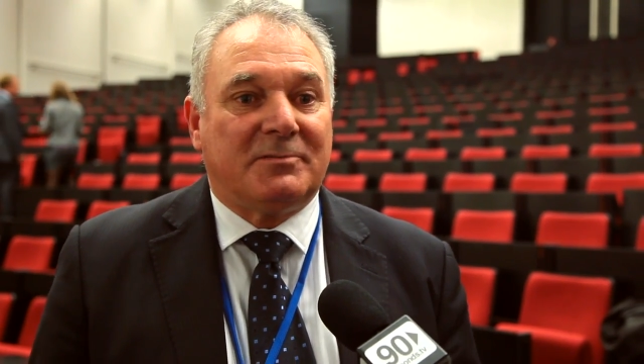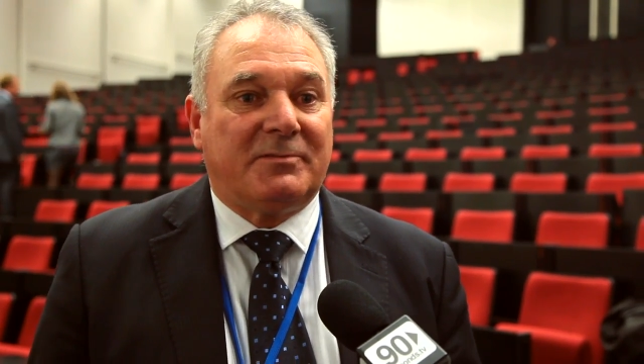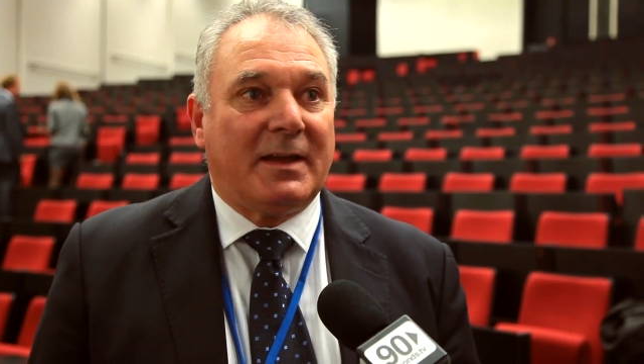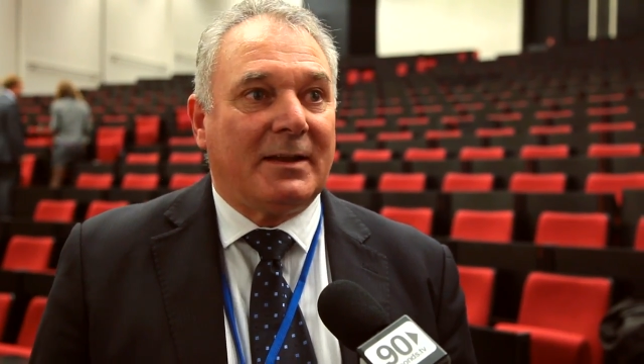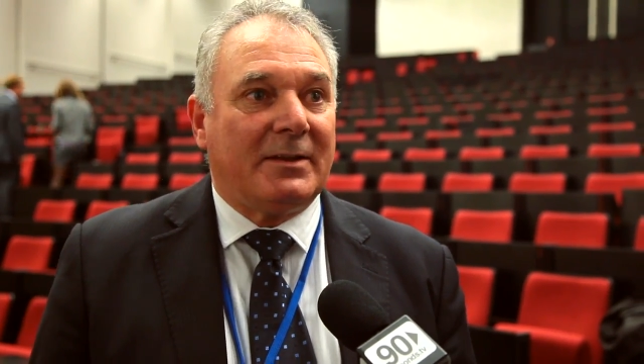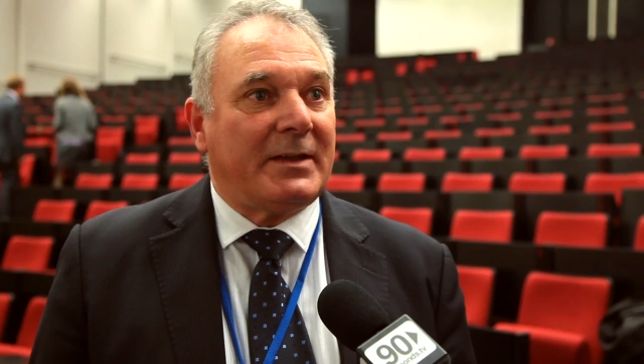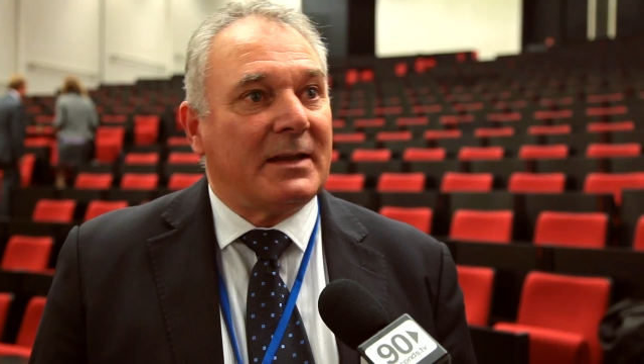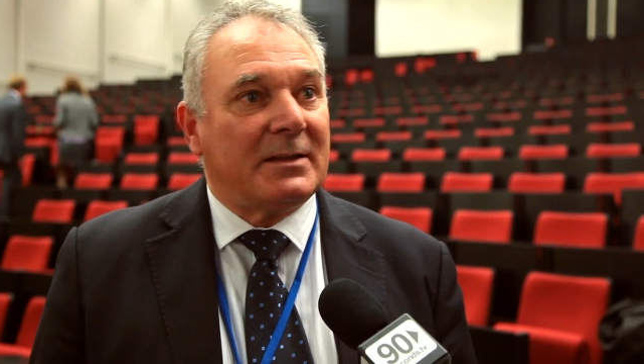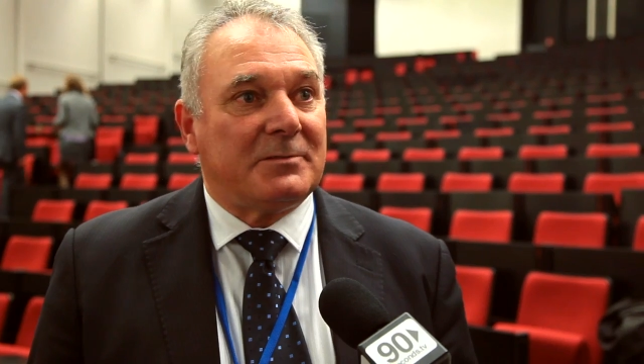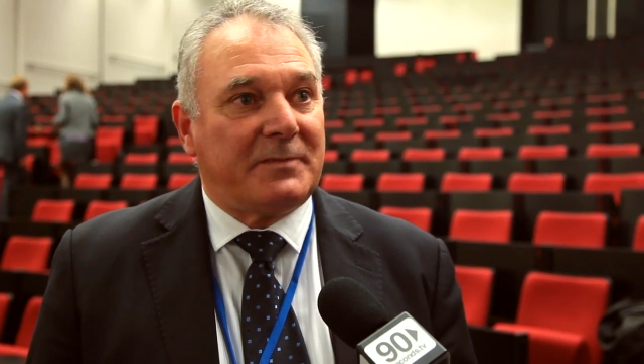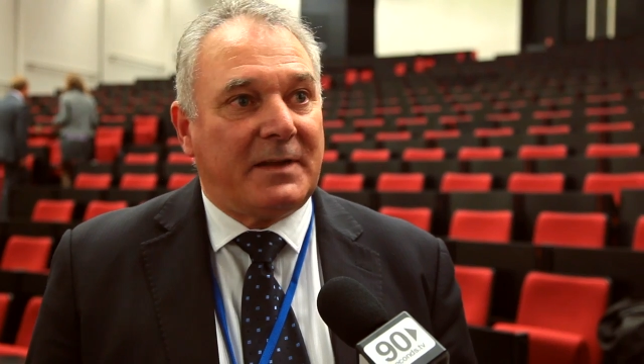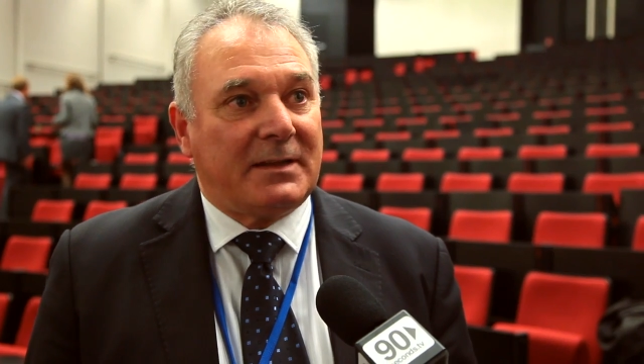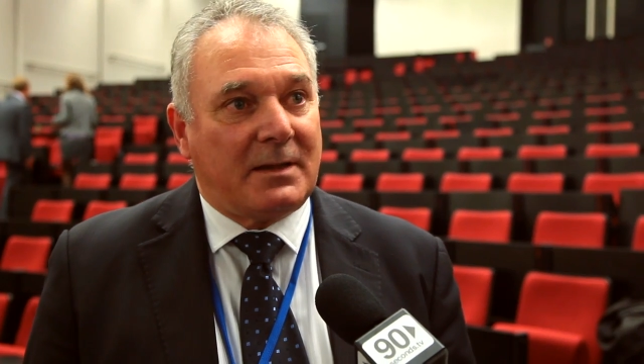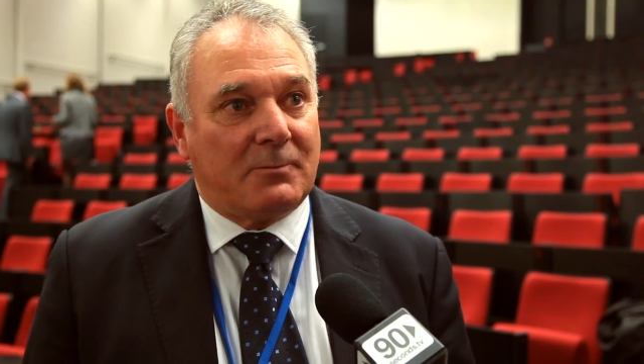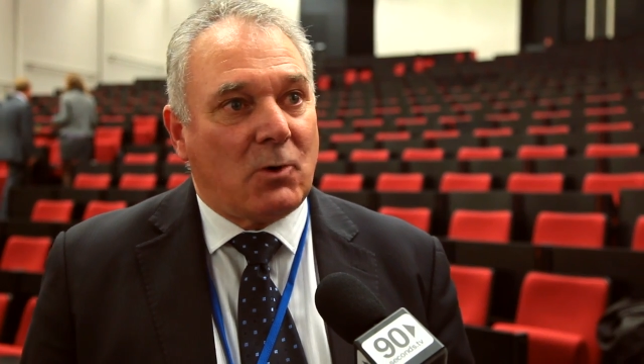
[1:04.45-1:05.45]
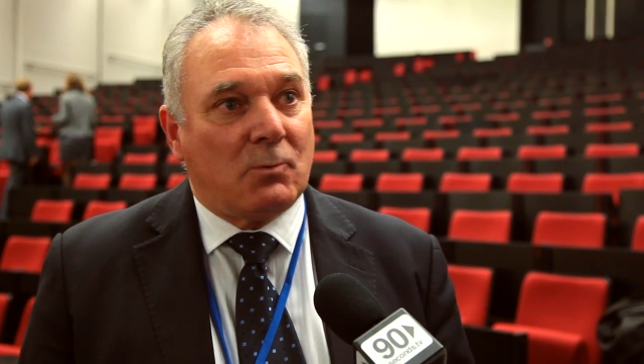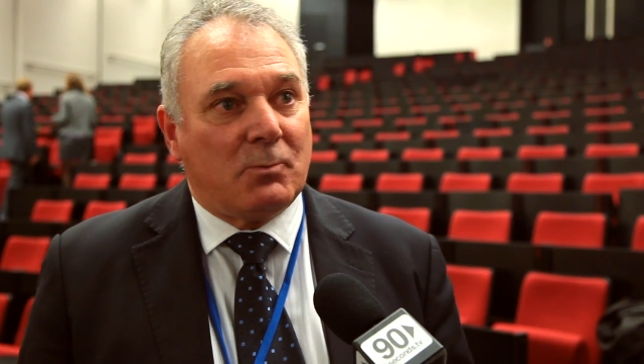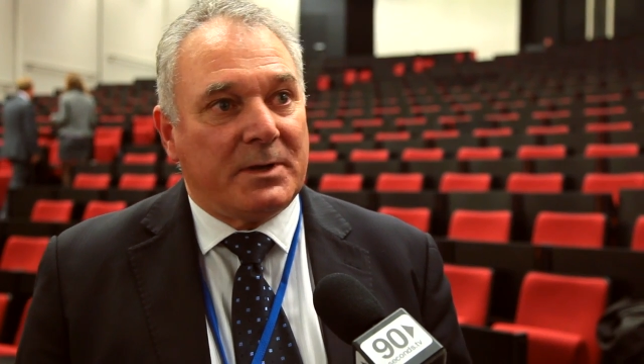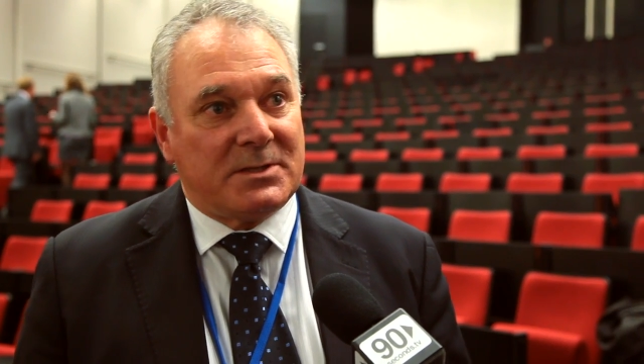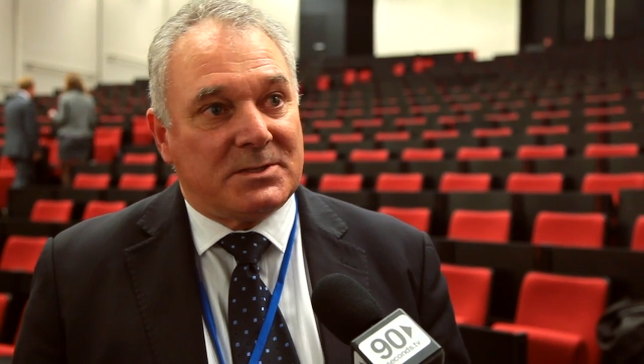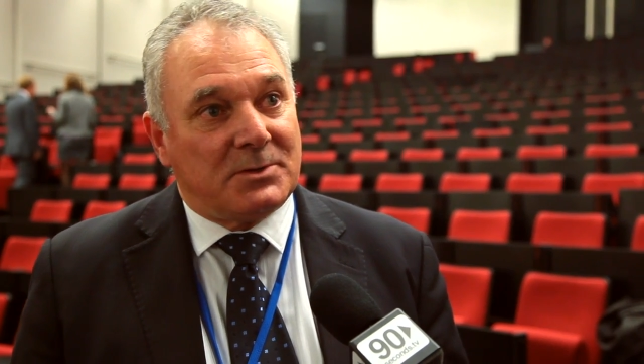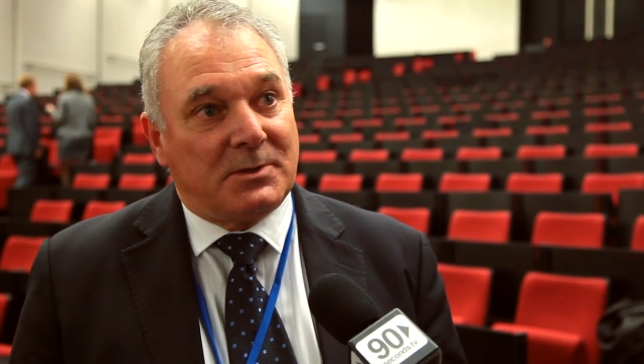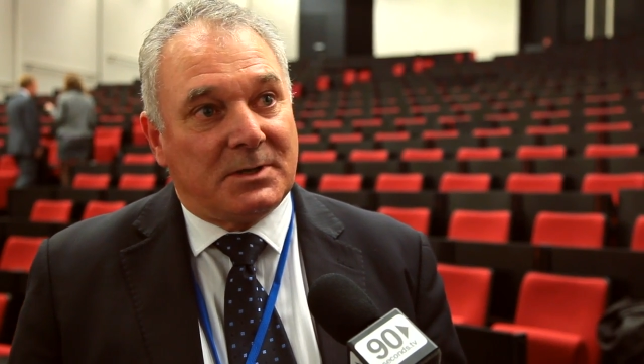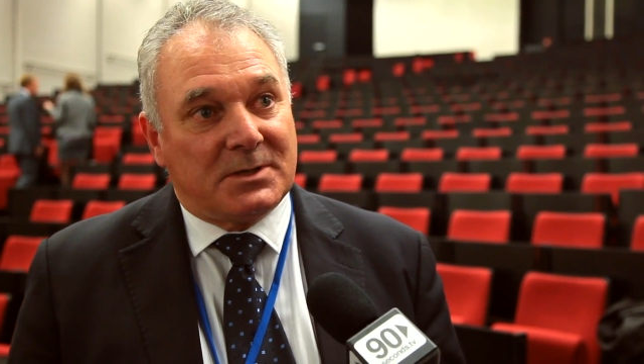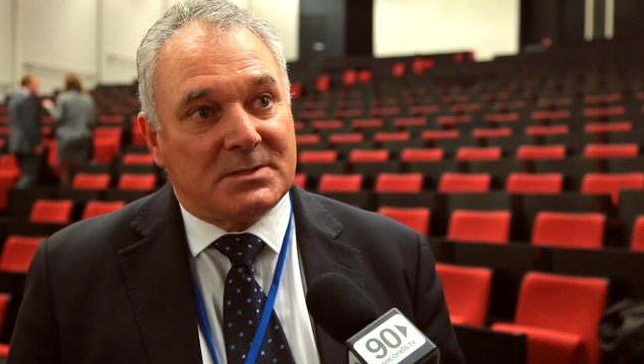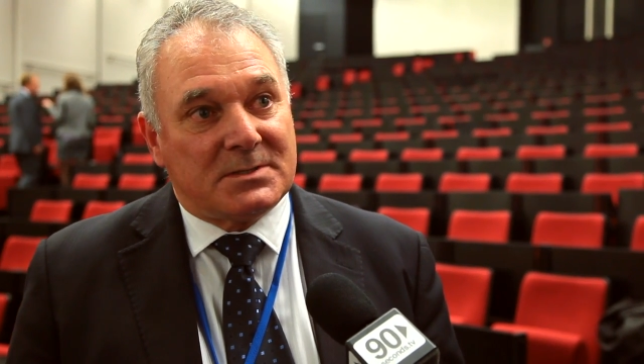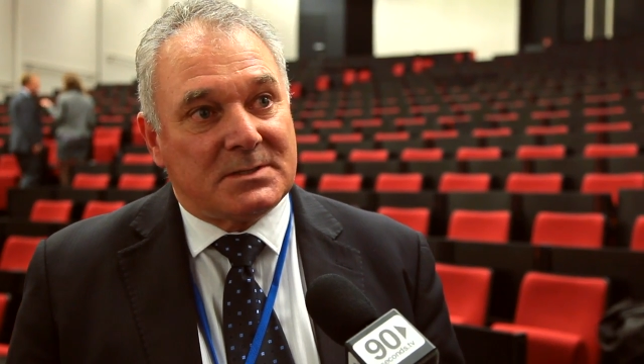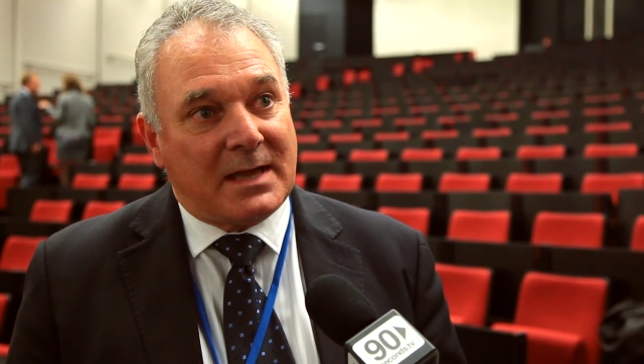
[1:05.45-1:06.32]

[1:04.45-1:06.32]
validate the fact that what we're doing is